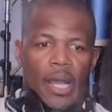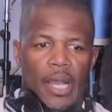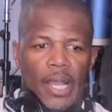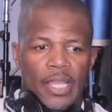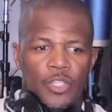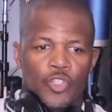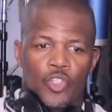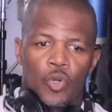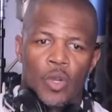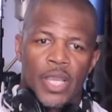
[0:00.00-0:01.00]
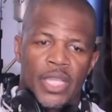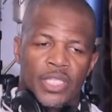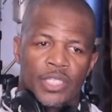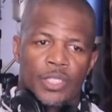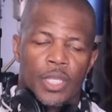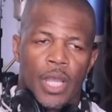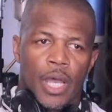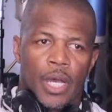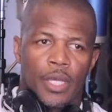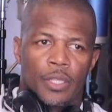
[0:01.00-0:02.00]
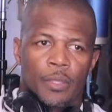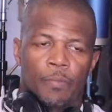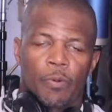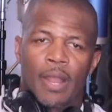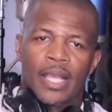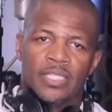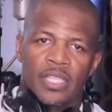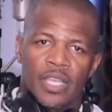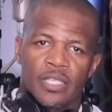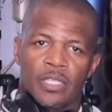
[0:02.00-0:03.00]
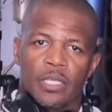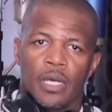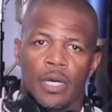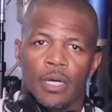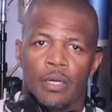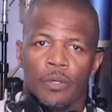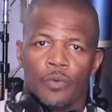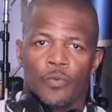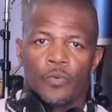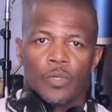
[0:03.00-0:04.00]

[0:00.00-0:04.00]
I enjoy the process of